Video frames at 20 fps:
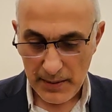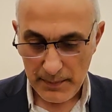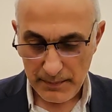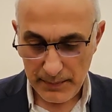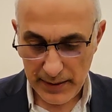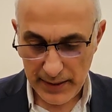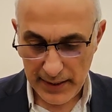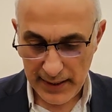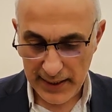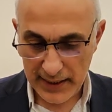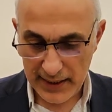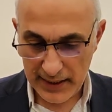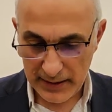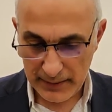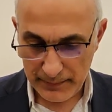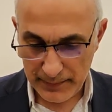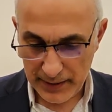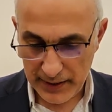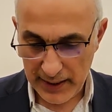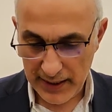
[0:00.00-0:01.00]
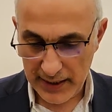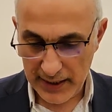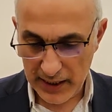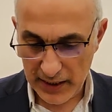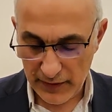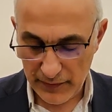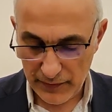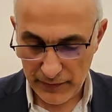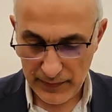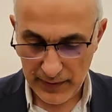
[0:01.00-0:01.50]

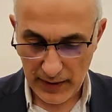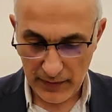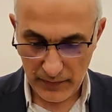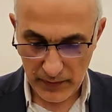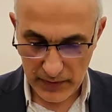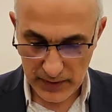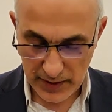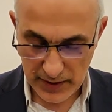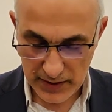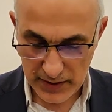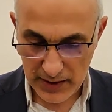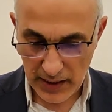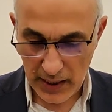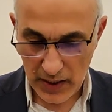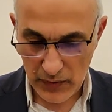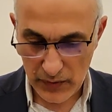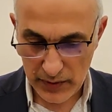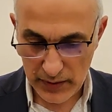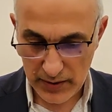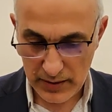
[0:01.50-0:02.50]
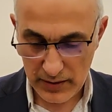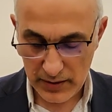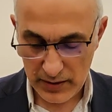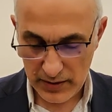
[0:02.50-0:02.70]
Minegev, that was the south